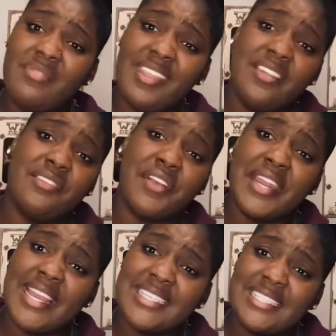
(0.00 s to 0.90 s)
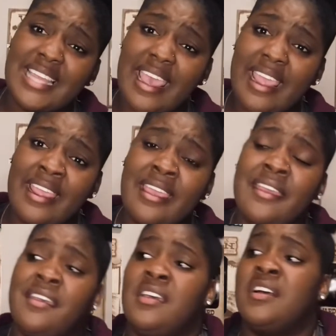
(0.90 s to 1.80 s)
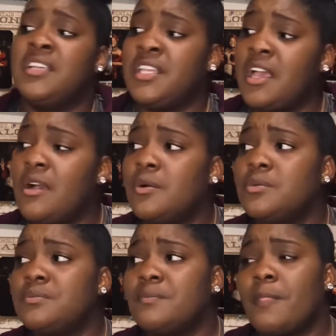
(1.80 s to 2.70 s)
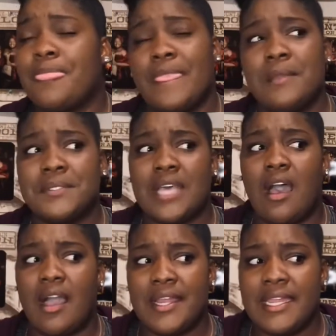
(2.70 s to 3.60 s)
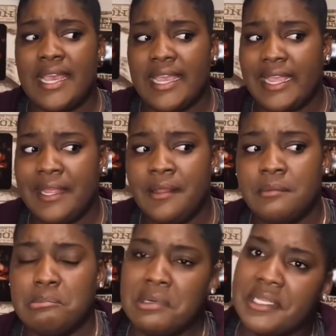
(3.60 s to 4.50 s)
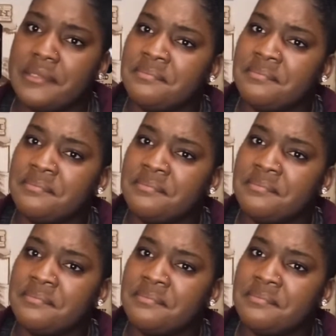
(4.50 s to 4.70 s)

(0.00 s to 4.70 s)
The very next day, you know, it was an odd day, but,